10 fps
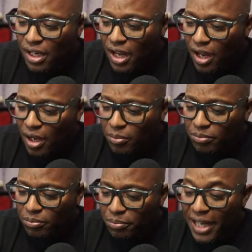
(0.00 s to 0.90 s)

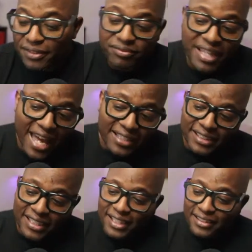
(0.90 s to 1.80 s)
But that
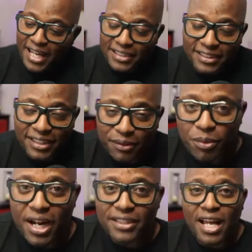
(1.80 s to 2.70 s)
is it,
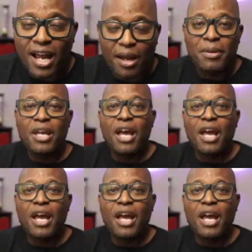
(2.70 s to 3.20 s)
we're at time.